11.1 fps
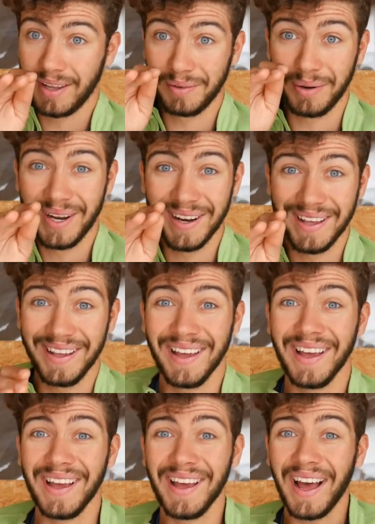Really,
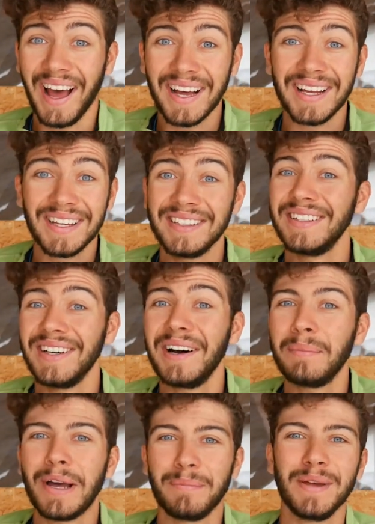you
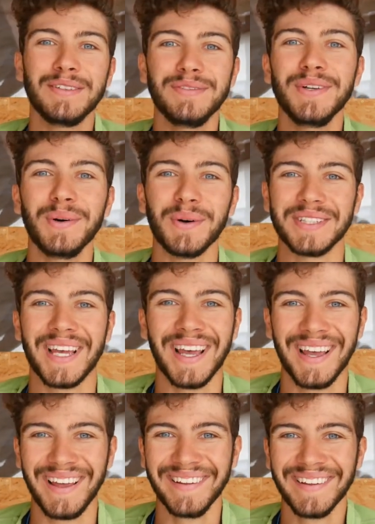are my best viewers.
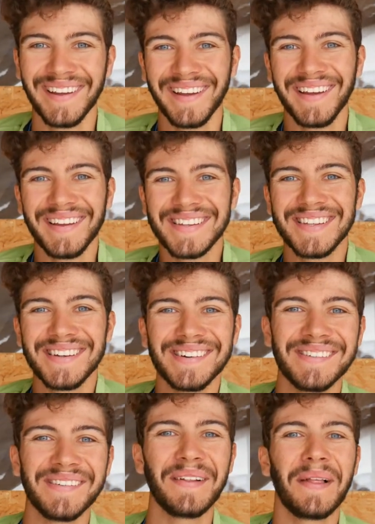So